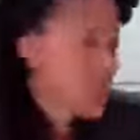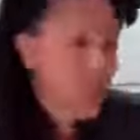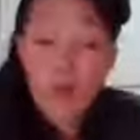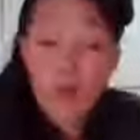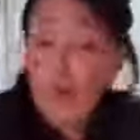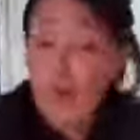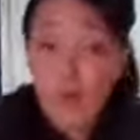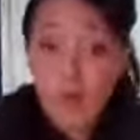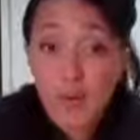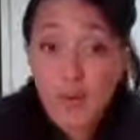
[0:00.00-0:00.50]

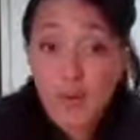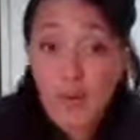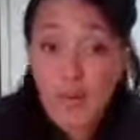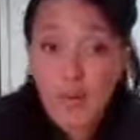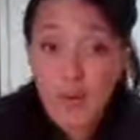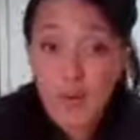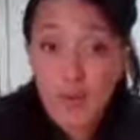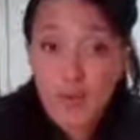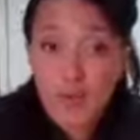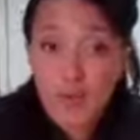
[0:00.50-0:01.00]
Yeah, while we're
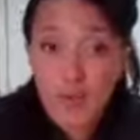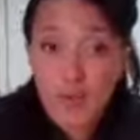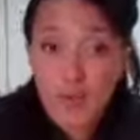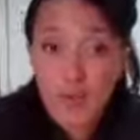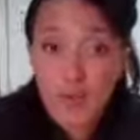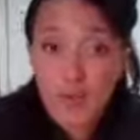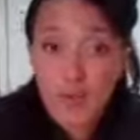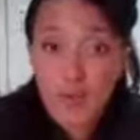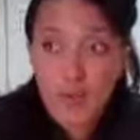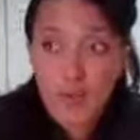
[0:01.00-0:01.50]
waiting for those
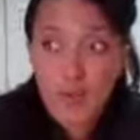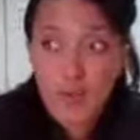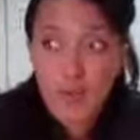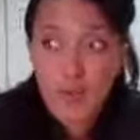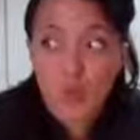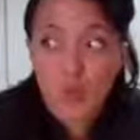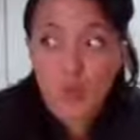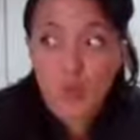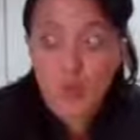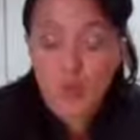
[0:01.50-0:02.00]
noodles
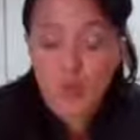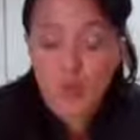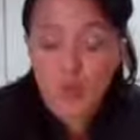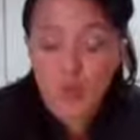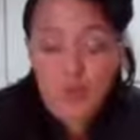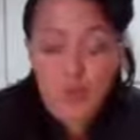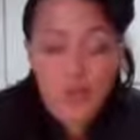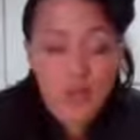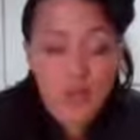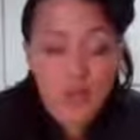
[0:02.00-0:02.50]
to finish
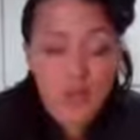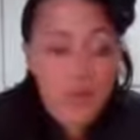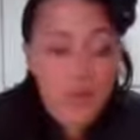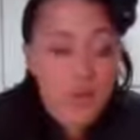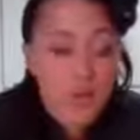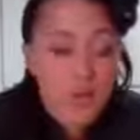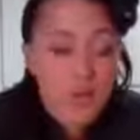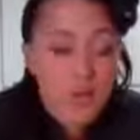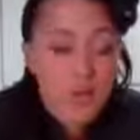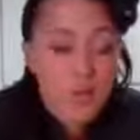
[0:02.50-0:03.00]
cooking,
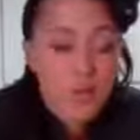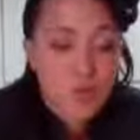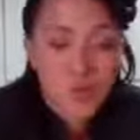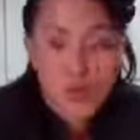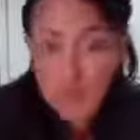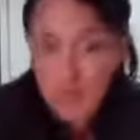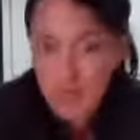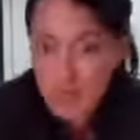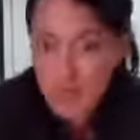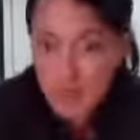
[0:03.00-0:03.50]

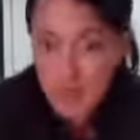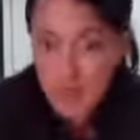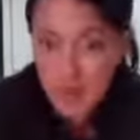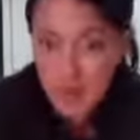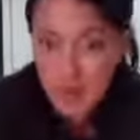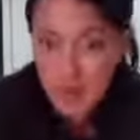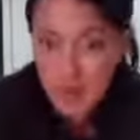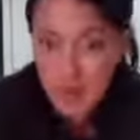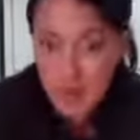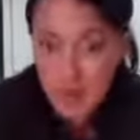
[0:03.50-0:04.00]
which should be
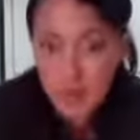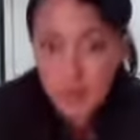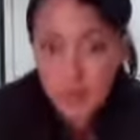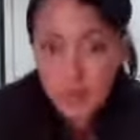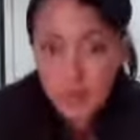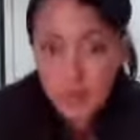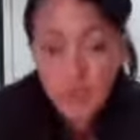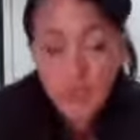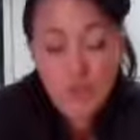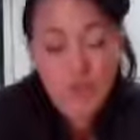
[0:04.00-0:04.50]
maybe another
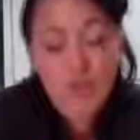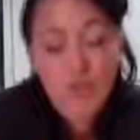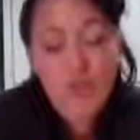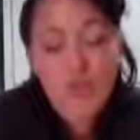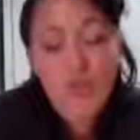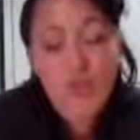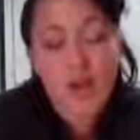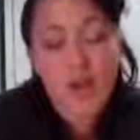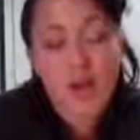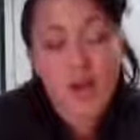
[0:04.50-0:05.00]
minute or
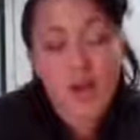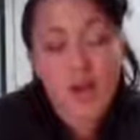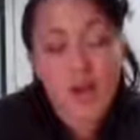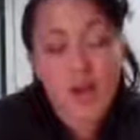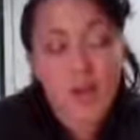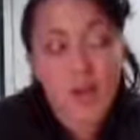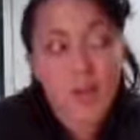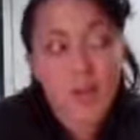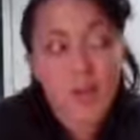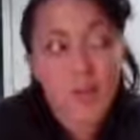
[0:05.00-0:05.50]
two,
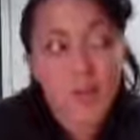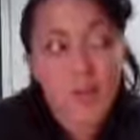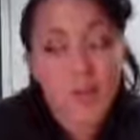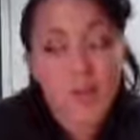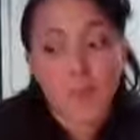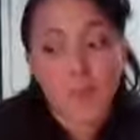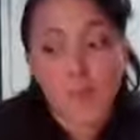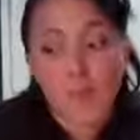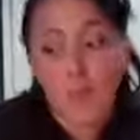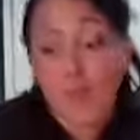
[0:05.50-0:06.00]

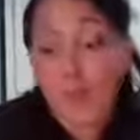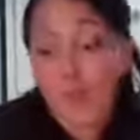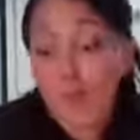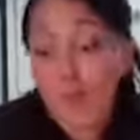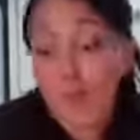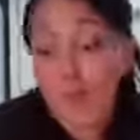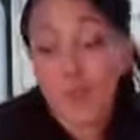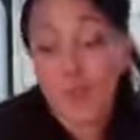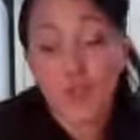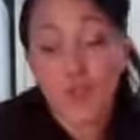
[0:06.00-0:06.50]
what
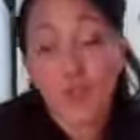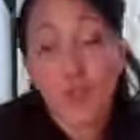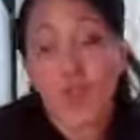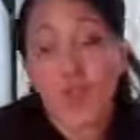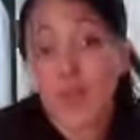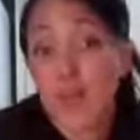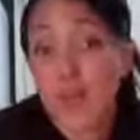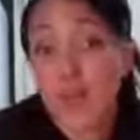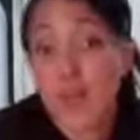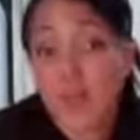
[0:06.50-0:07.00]
we can do
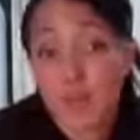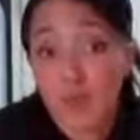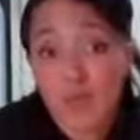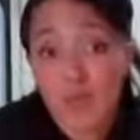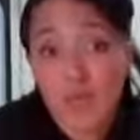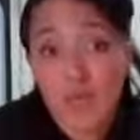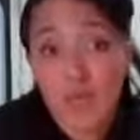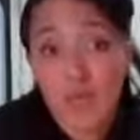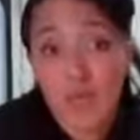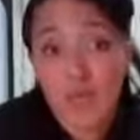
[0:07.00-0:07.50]
with
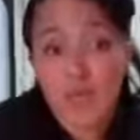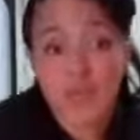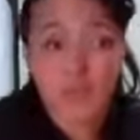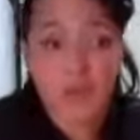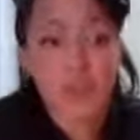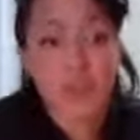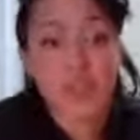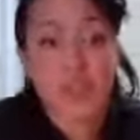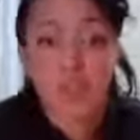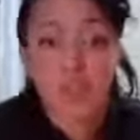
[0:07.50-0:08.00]
leftover tea.
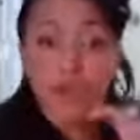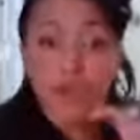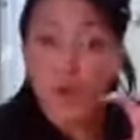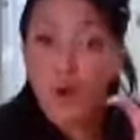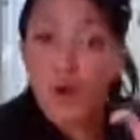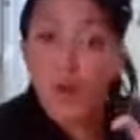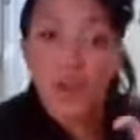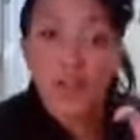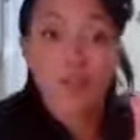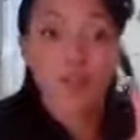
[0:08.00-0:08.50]
So as y'all
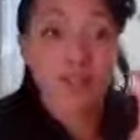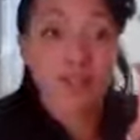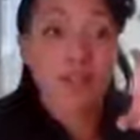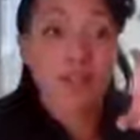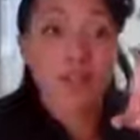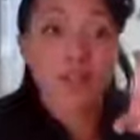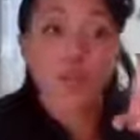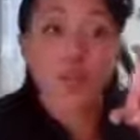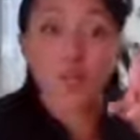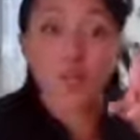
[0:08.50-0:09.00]
saw, I took
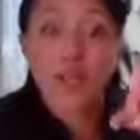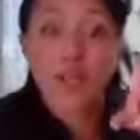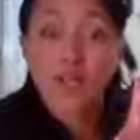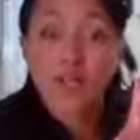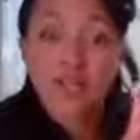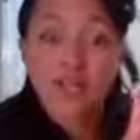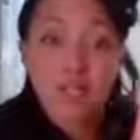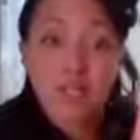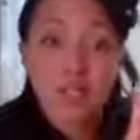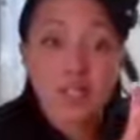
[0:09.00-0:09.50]
that little
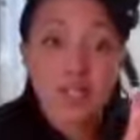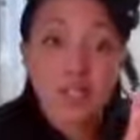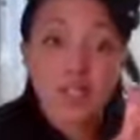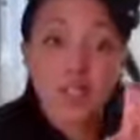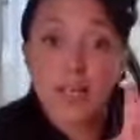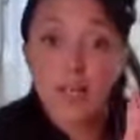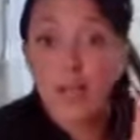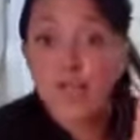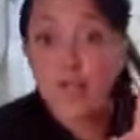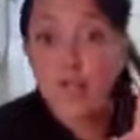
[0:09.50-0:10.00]

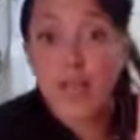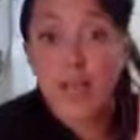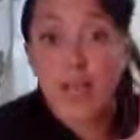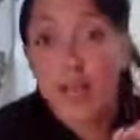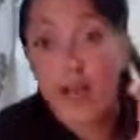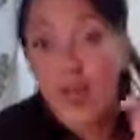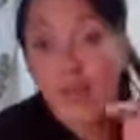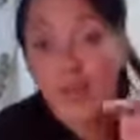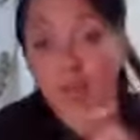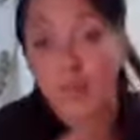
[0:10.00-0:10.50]
tea
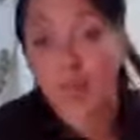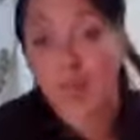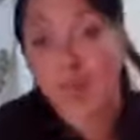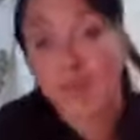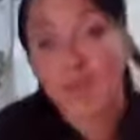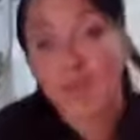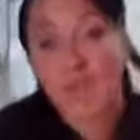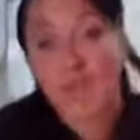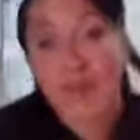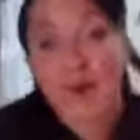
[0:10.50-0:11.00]
sachet out of
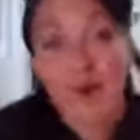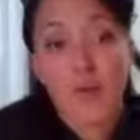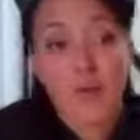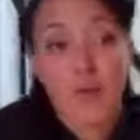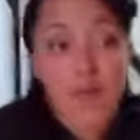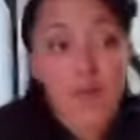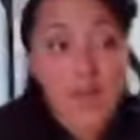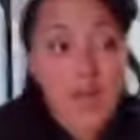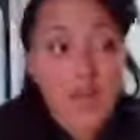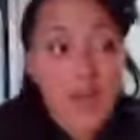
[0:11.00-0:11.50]
that
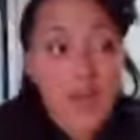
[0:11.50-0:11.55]
broth,